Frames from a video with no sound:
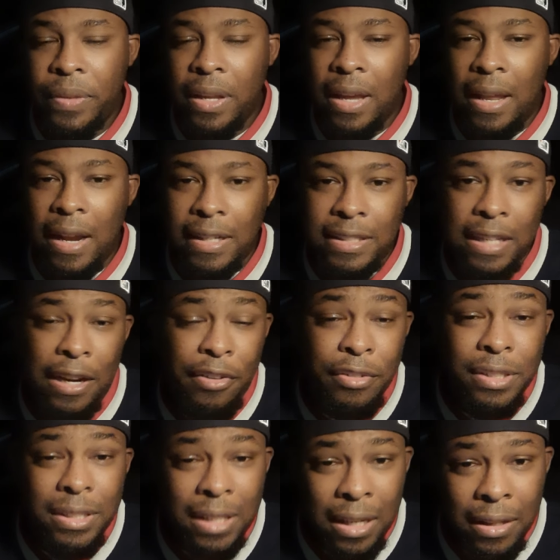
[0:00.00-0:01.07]
And I said, I
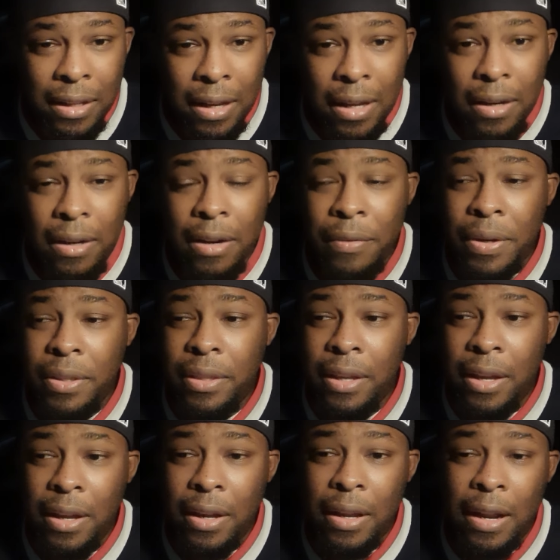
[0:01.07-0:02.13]
understand that and
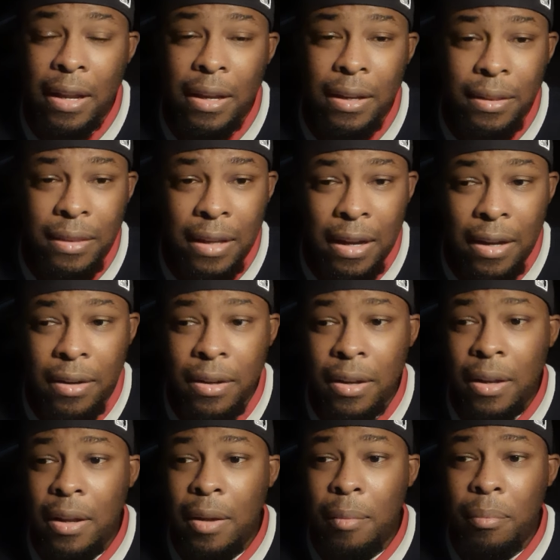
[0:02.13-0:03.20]
everything, and I get that,
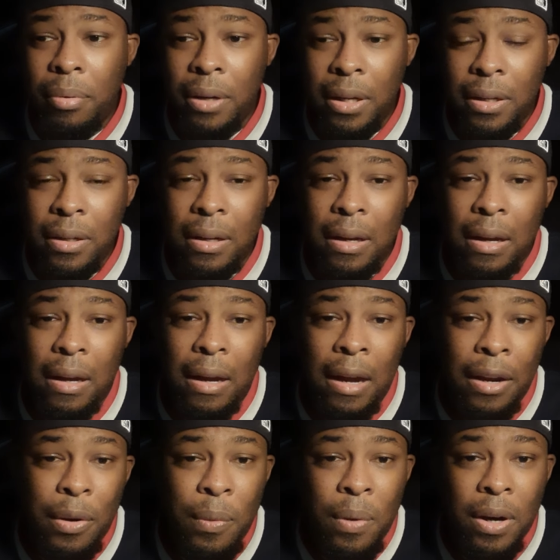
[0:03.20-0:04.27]
but
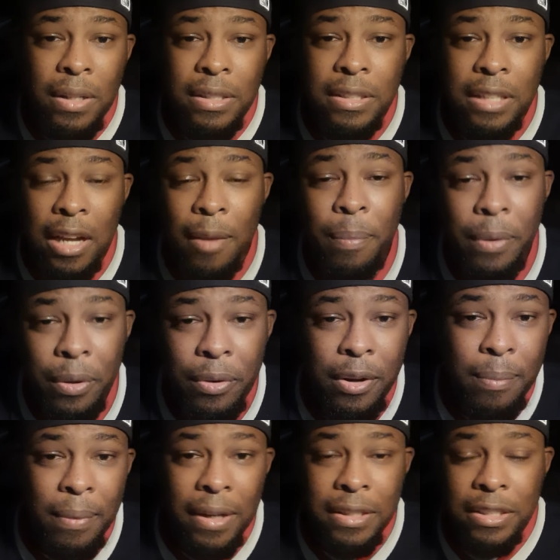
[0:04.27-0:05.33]
I don't want to just up and
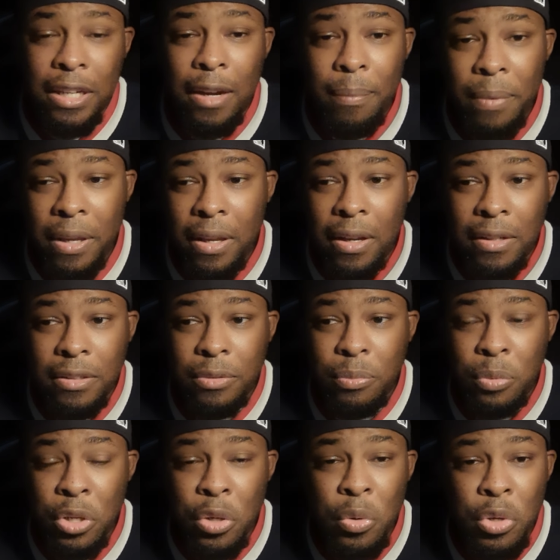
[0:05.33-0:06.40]
quit my job because
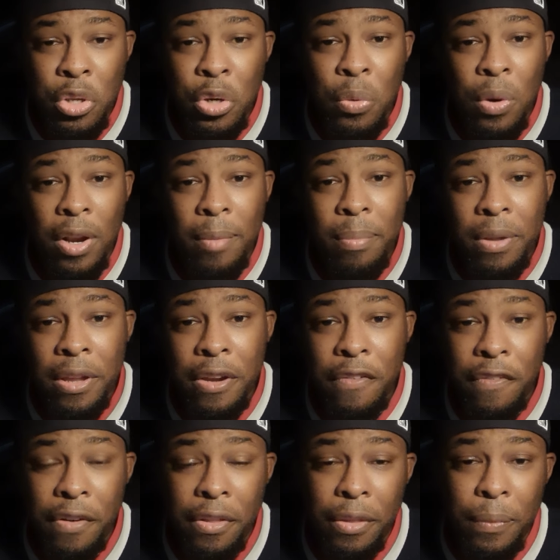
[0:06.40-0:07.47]
you don't want to be here
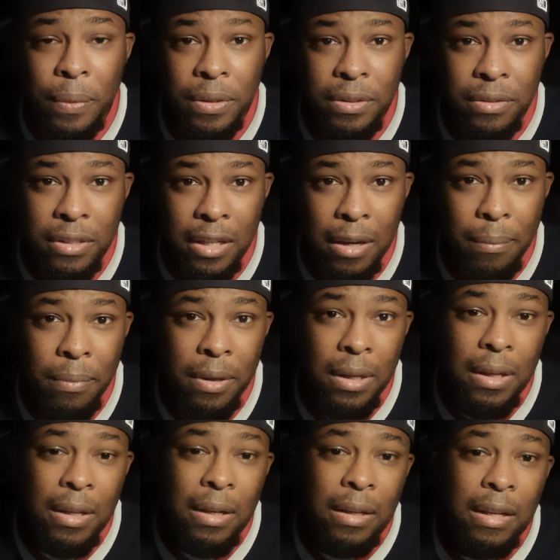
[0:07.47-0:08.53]
for another winter time.
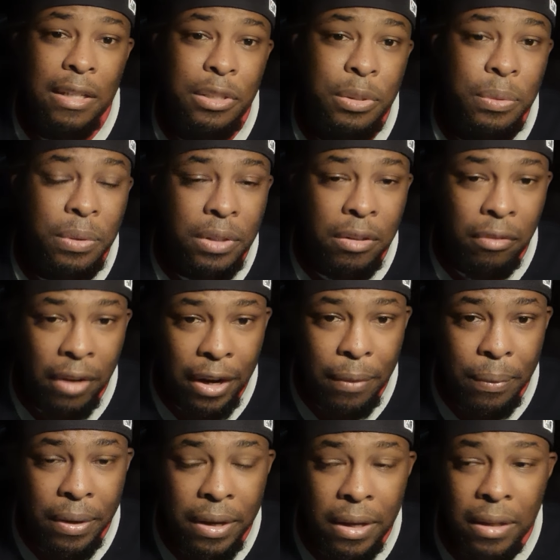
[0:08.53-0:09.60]
Let's do it the right
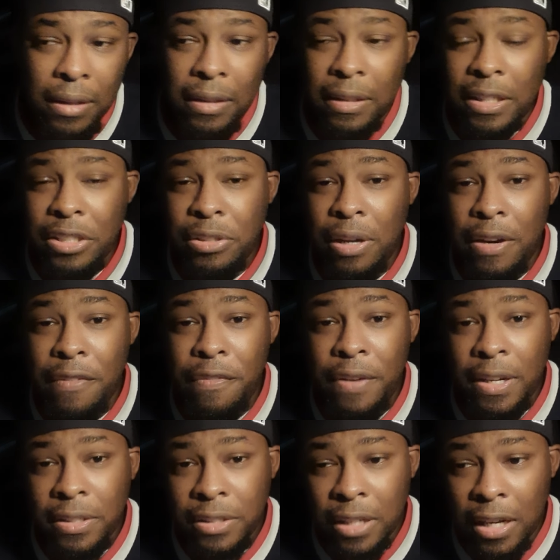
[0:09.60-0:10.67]
way. Let's try to
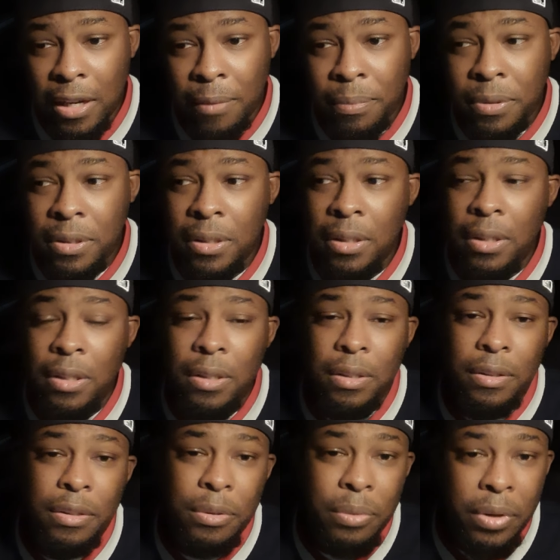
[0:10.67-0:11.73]
find jobs,
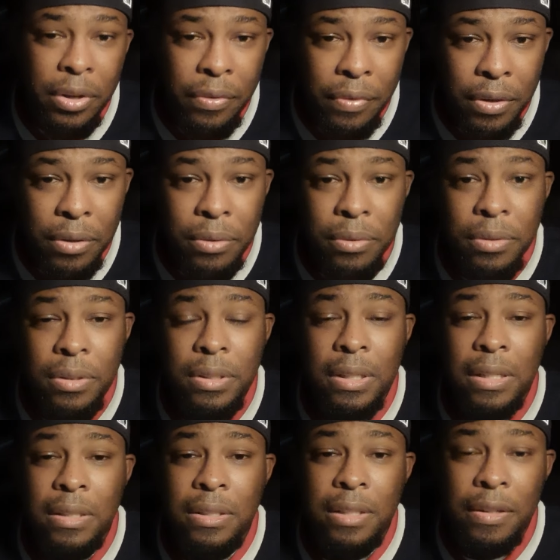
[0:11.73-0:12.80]
do interviews,
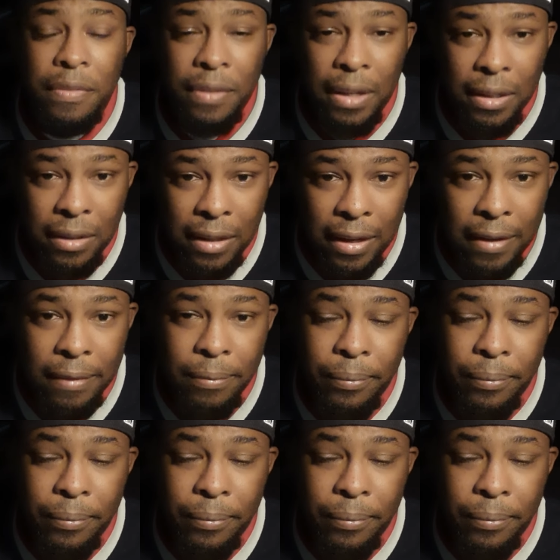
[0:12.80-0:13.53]
and stuff like that.